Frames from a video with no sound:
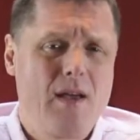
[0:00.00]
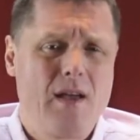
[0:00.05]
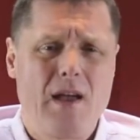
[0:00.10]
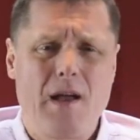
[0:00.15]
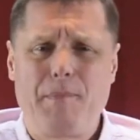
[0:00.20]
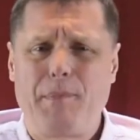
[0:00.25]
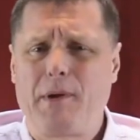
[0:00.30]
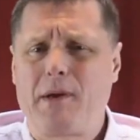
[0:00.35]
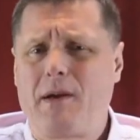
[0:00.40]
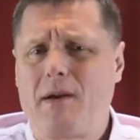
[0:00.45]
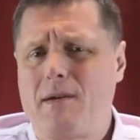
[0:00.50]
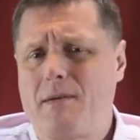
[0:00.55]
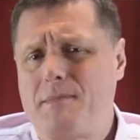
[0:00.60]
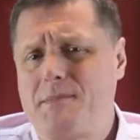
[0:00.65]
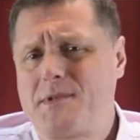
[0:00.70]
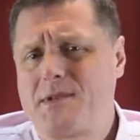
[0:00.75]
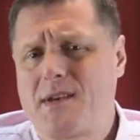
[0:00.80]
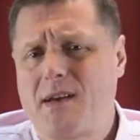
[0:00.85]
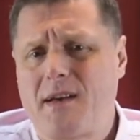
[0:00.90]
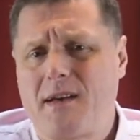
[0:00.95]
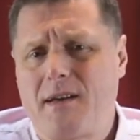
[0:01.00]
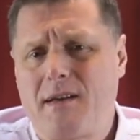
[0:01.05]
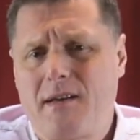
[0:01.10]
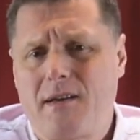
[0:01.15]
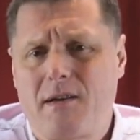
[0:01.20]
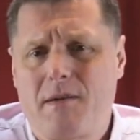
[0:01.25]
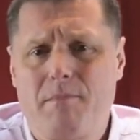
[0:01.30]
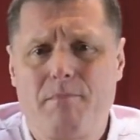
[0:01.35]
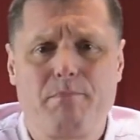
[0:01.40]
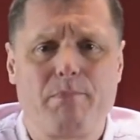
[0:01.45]
It becomes a
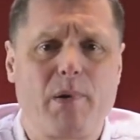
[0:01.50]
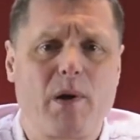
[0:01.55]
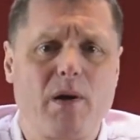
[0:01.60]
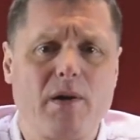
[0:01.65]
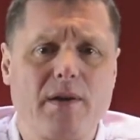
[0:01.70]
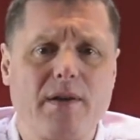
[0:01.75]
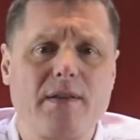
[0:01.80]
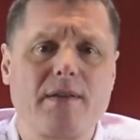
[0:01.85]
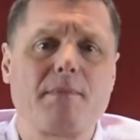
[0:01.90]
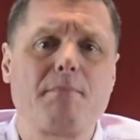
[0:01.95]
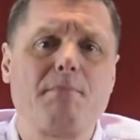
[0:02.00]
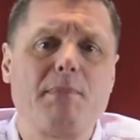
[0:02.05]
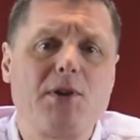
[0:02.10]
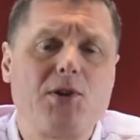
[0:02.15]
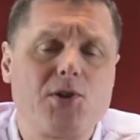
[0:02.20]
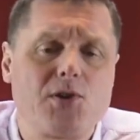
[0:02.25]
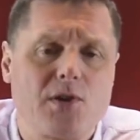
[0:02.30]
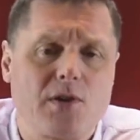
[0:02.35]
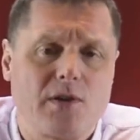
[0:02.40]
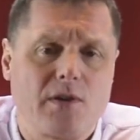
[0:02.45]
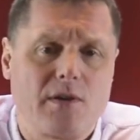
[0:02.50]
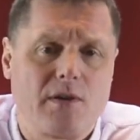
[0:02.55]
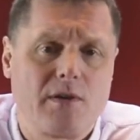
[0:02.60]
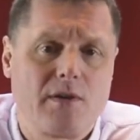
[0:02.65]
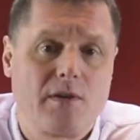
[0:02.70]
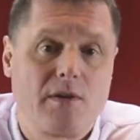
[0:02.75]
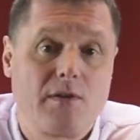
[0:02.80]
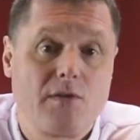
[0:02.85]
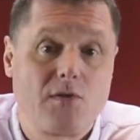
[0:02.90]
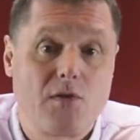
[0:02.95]
combined mission
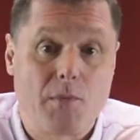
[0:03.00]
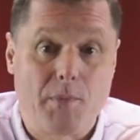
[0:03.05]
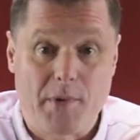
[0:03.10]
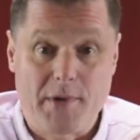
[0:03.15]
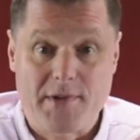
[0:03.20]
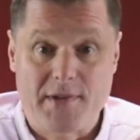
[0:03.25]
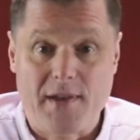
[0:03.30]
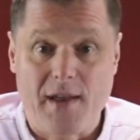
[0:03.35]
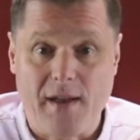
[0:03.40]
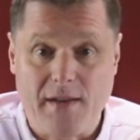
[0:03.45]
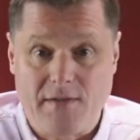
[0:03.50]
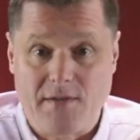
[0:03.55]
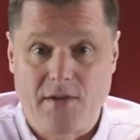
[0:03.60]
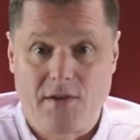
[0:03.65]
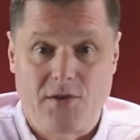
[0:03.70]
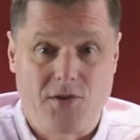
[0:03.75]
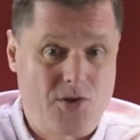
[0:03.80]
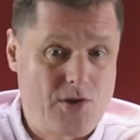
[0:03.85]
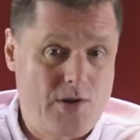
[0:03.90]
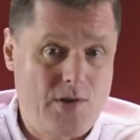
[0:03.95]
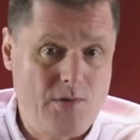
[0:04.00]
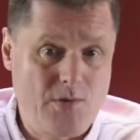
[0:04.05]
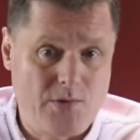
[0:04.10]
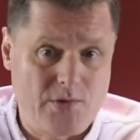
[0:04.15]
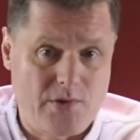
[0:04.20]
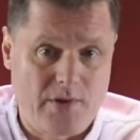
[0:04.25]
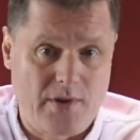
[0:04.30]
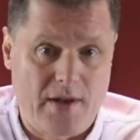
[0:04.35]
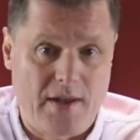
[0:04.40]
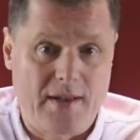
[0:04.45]
to protect her
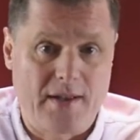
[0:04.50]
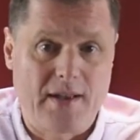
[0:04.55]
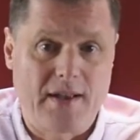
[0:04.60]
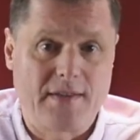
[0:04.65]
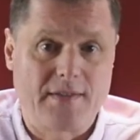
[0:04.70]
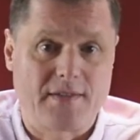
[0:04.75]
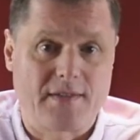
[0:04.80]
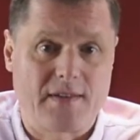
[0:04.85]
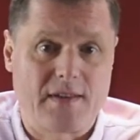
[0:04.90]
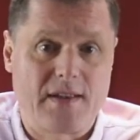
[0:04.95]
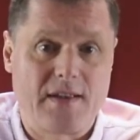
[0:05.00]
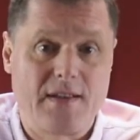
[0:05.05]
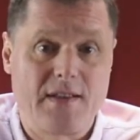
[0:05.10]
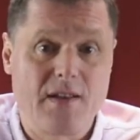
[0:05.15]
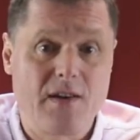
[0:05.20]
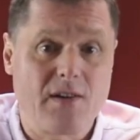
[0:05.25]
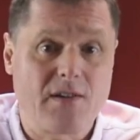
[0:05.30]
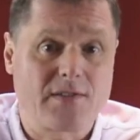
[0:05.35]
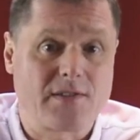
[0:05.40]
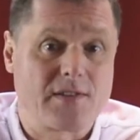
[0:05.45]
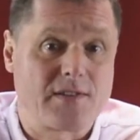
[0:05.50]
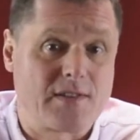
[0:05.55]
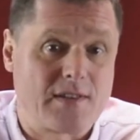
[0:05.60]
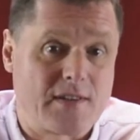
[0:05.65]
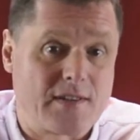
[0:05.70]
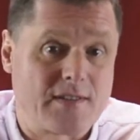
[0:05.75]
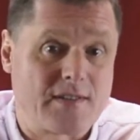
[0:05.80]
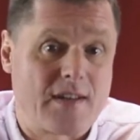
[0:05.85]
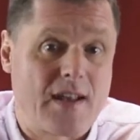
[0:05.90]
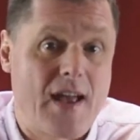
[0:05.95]
children against the
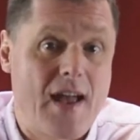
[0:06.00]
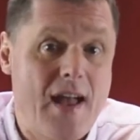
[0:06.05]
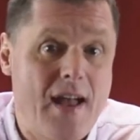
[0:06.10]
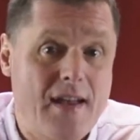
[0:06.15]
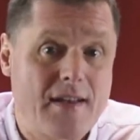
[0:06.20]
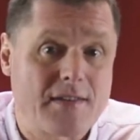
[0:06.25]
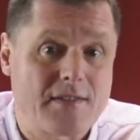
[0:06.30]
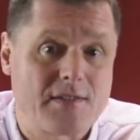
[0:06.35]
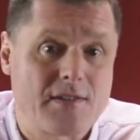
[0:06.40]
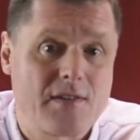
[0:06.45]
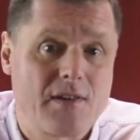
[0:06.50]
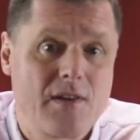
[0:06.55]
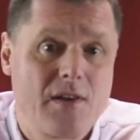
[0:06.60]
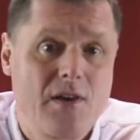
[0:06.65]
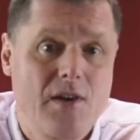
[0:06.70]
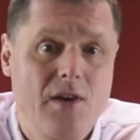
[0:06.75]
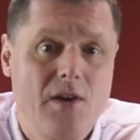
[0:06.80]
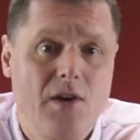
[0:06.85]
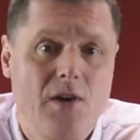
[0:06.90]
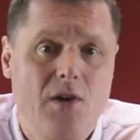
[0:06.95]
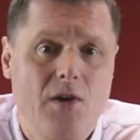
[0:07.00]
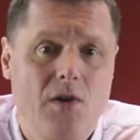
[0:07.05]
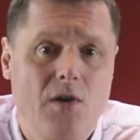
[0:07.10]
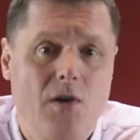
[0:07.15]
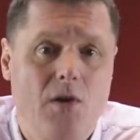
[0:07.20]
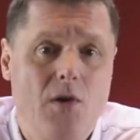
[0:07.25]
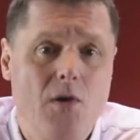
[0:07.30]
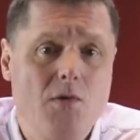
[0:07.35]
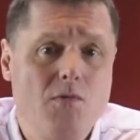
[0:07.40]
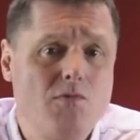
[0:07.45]
narcissist ex
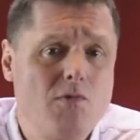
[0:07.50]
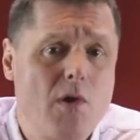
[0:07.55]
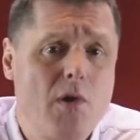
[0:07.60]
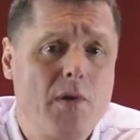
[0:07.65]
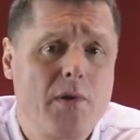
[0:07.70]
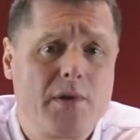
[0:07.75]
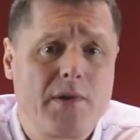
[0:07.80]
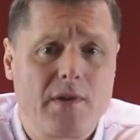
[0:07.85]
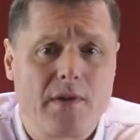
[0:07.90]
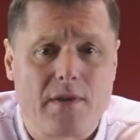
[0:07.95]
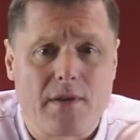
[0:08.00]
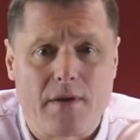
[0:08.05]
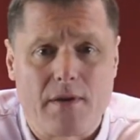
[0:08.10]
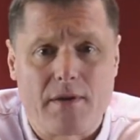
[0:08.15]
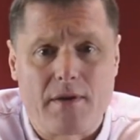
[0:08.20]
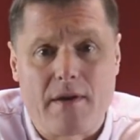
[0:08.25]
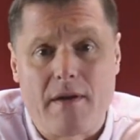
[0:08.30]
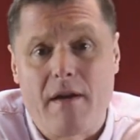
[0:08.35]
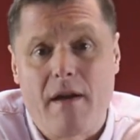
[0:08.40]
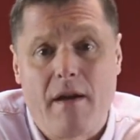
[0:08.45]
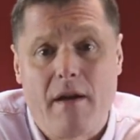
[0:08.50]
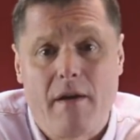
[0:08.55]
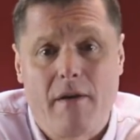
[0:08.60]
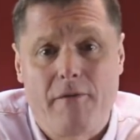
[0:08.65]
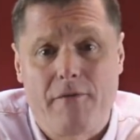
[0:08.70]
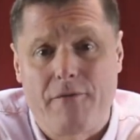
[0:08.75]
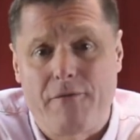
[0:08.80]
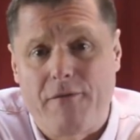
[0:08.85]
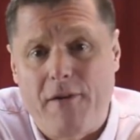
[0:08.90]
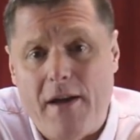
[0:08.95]
who ruined the
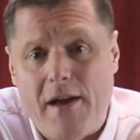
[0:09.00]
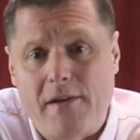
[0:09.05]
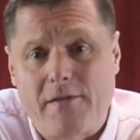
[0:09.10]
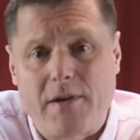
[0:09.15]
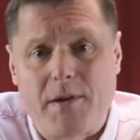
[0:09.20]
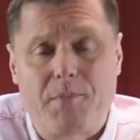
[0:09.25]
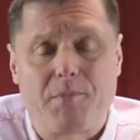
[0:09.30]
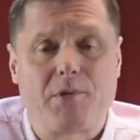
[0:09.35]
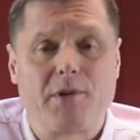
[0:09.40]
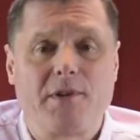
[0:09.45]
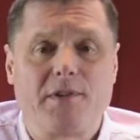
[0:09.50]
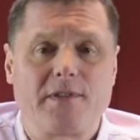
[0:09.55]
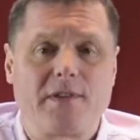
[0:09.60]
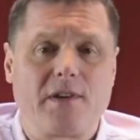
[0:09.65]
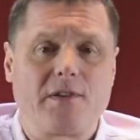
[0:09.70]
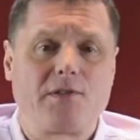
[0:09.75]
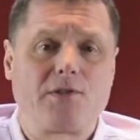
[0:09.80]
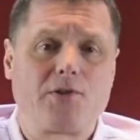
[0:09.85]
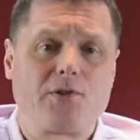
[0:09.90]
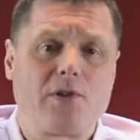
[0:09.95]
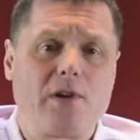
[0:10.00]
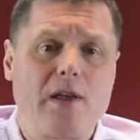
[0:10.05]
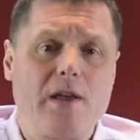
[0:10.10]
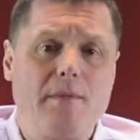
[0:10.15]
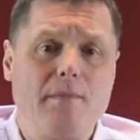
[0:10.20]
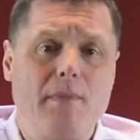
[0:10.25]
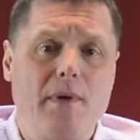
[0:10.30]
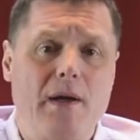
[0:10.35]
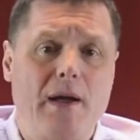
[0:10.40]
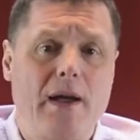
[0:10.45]
fairy princess
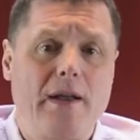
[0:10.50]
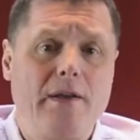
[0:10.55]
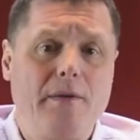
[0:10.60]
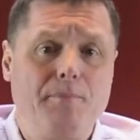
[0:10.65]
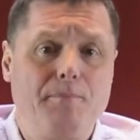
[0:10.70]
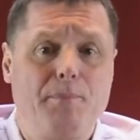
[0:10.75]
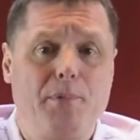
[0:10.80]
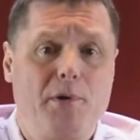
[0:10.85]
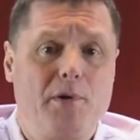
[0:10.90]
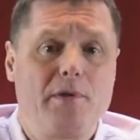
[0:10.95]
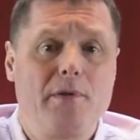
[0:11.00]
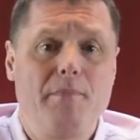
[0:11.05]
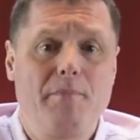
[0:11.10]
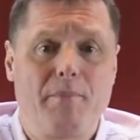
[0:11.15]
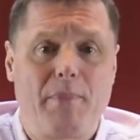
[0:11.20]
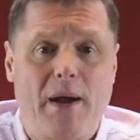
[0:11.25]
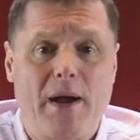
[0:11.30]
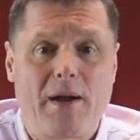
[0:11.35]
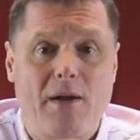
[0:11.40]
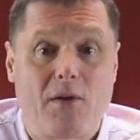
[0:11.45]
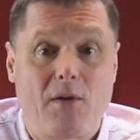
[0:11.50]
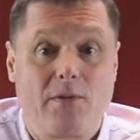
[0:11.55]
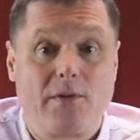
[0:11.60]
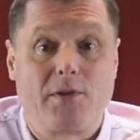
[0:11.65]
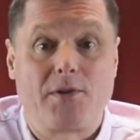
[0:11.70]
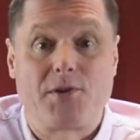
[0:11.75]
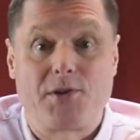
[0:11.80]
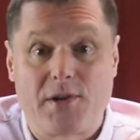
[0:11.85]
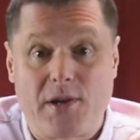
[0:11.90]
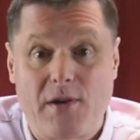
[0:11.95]
dream and put them back on
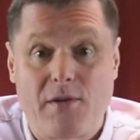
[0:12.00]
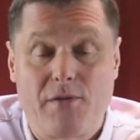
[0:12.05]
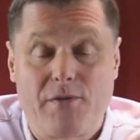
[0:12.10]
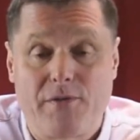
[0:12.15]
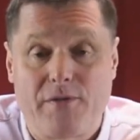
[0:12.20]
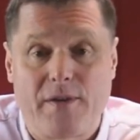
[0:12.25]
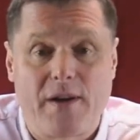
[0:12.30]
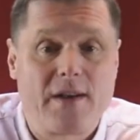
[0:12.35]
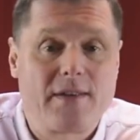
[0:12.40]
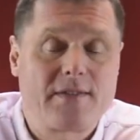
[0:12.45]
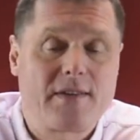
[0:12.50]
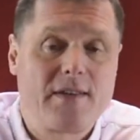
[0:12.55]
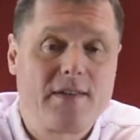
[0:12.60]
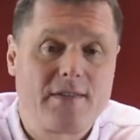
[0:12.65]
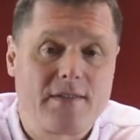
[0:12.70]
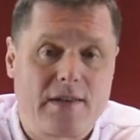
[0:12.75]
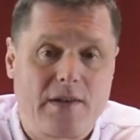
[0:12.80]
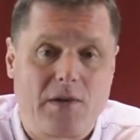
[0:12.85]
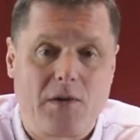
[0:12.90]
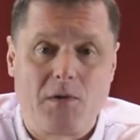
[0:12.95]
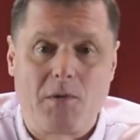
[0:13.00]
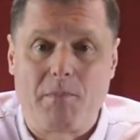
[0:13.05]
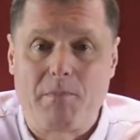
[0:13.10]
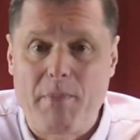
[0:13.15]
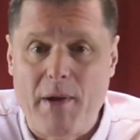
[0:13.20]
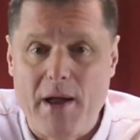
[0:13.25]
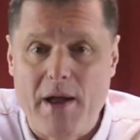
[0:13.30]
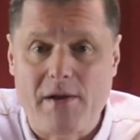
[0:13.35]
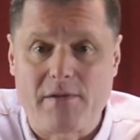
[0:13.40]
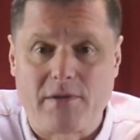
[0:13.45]
the shelf as a single
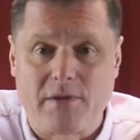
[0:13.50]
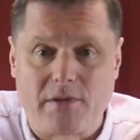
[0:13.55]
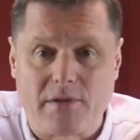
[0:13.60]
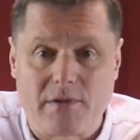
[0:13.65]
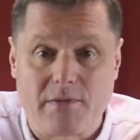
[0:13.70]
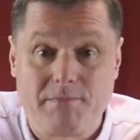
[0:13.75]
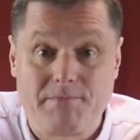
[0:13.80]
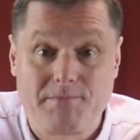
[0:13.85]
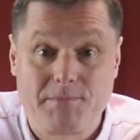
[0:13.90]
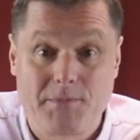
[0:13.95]
parent.